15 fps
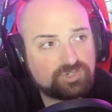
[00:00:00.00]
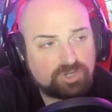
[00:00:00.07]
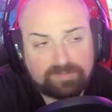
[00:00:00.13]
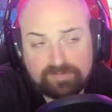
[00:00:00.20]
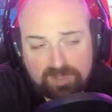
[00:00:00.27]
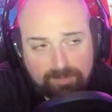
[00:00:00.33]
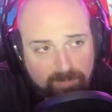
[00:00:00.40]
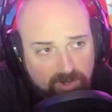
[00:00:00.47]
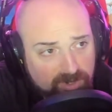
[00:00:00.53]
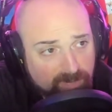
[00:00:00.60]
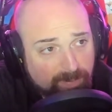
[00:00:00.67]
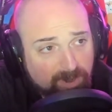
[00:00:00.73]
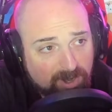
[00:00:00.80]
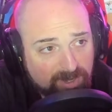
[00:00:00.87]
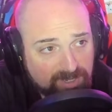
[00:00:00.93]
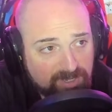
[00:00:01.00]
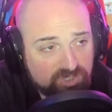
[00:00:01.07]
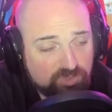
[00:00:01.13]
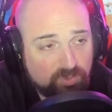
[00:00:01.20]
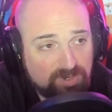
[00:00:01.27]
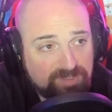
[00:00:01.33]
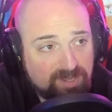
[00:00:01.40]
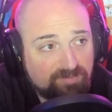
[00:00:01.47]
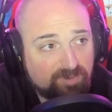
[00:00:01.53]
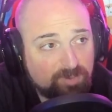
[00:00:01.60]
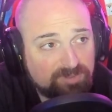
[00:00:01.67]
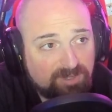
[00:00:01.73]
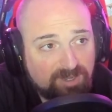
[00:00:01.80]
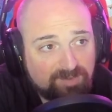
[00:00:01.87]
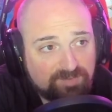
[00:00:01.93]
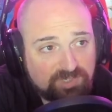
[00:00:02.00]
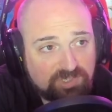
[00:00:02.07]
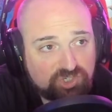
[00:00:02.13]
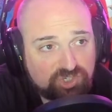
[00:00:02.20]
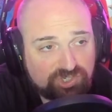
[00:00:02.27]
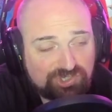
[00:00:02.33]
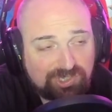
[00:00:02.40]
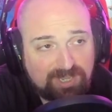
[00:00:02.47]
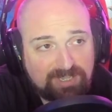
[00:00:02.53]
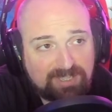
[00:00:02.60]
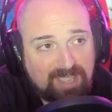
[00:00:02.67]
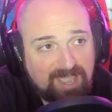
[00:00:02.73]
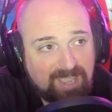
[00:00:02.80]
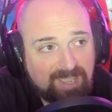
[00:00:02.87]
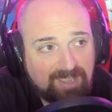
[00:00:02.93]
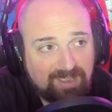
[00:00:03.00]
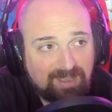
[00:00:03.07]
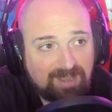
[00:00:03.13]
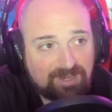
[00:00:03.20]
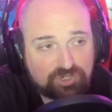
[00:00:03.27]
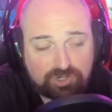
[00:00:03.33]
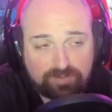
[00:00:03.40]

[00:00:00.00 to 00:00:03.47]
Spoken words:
Trivia Murder Party is one that everyone loves. It's just like a